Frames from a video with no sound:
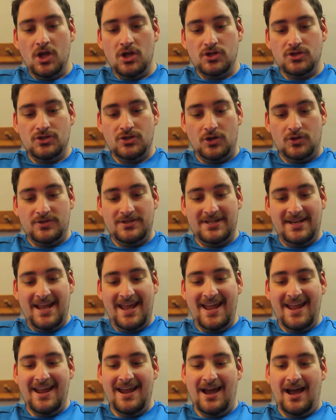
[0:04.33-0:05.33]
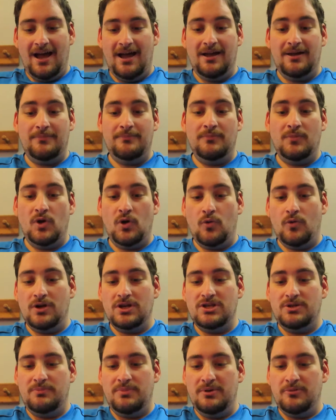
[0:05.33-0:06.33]
So today I'm going
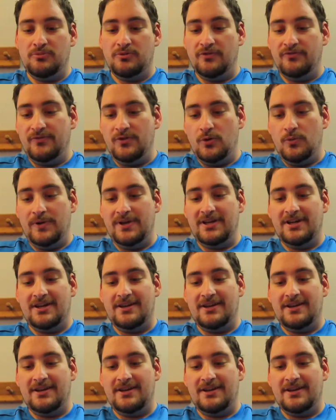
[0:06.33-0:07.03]
to be reviewing